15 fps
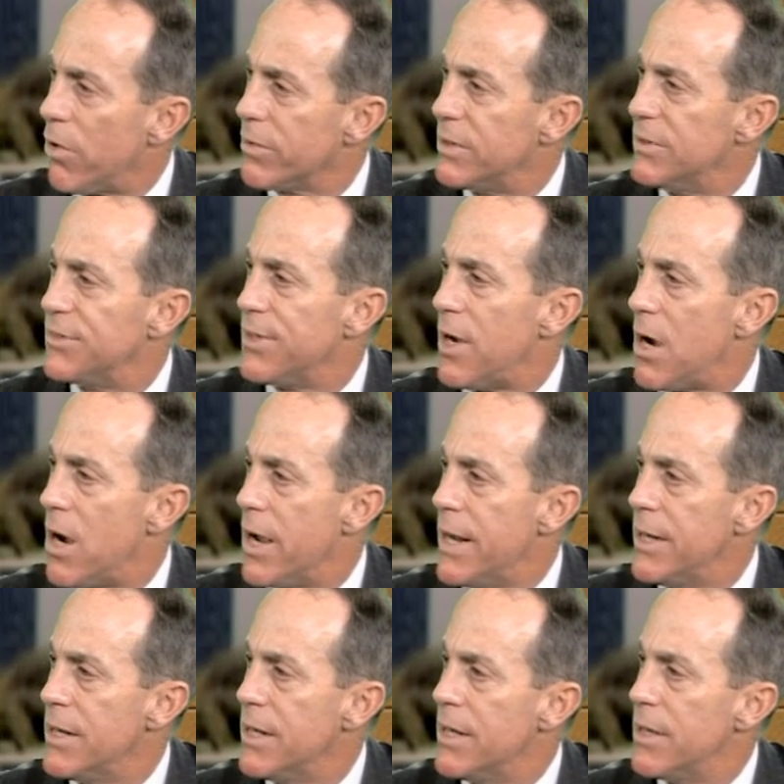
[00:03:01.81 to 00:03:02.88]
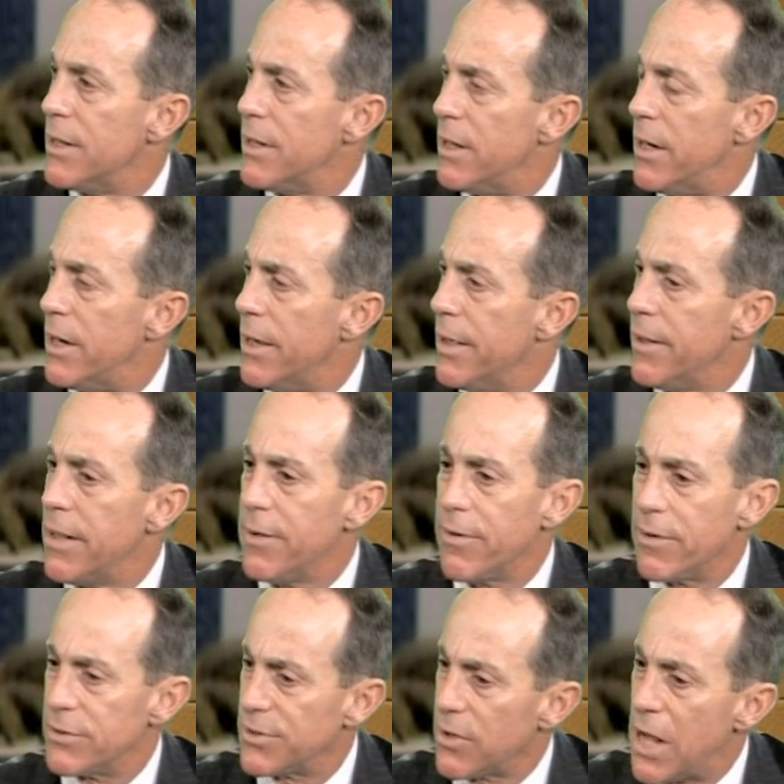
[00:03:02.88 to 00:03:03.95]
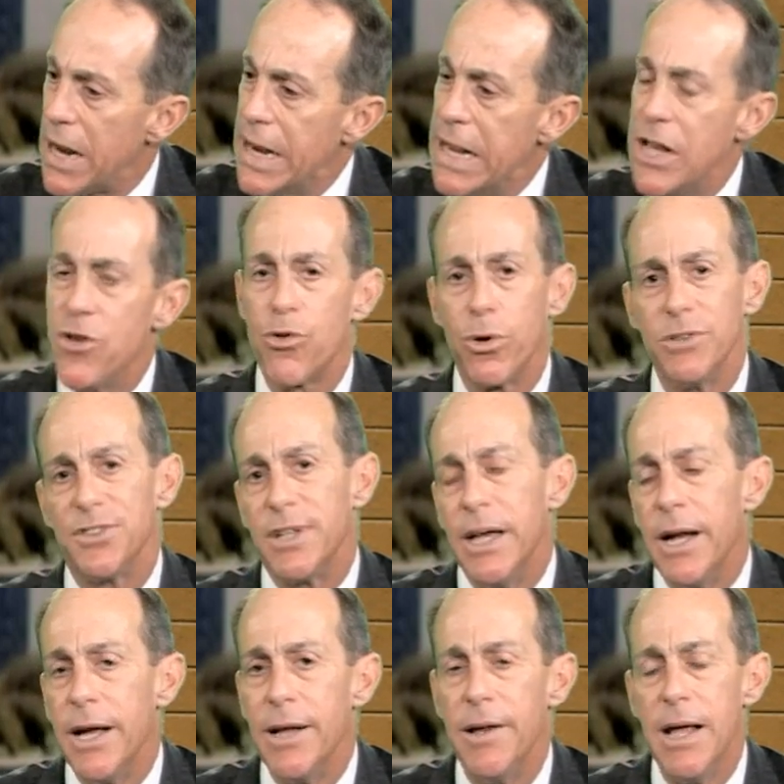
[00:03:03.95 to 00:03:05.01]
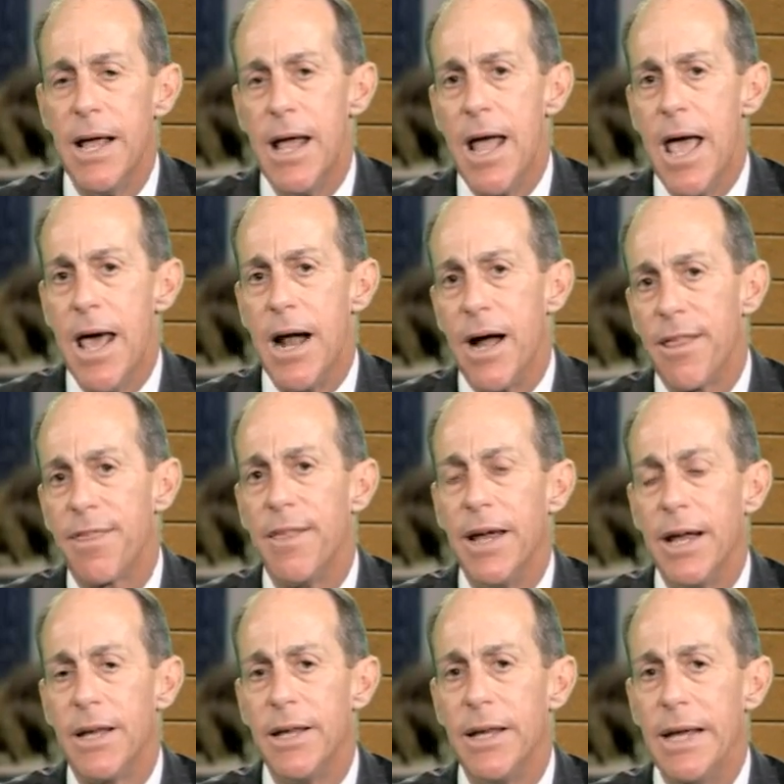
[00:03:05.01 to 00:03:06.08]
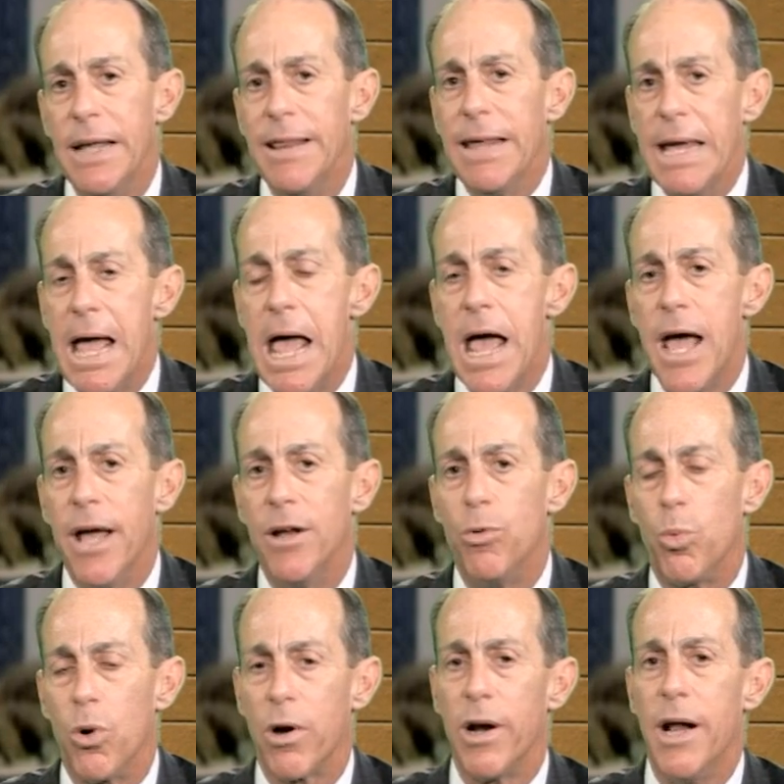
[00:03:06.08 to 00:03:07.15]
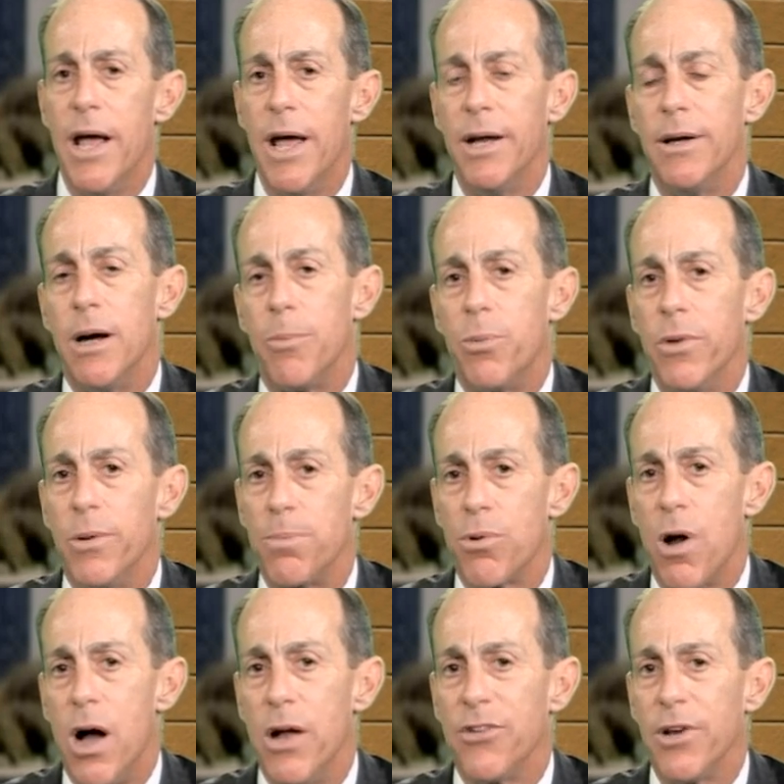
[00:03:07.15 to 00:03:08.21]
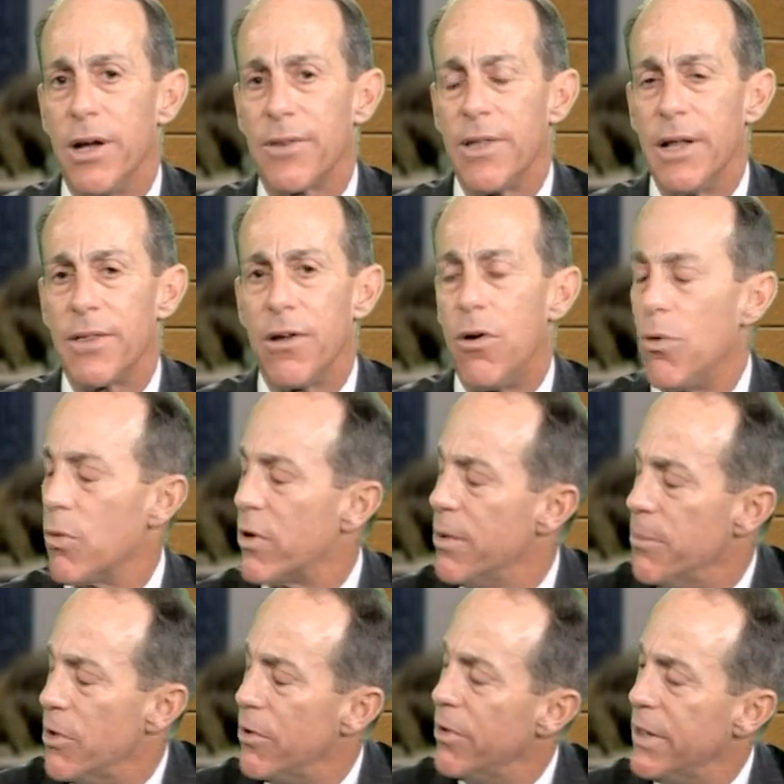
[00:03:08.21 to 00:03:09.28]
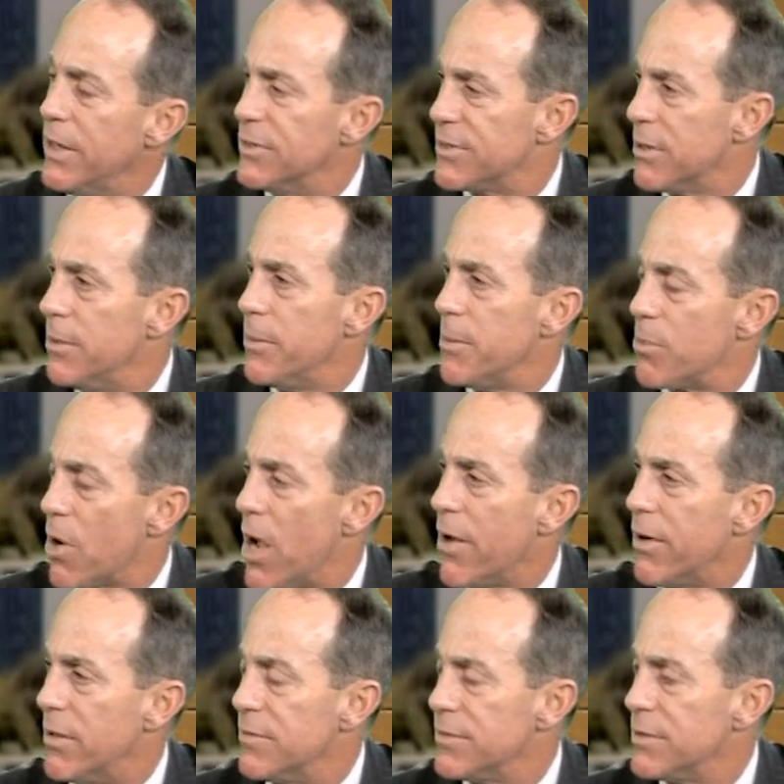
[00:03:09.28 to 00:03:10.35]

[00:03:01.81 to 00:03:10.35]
design. There's a lot of interest in it. And I think in the end, we're going to end up with a project that the whole community is going to be proud of.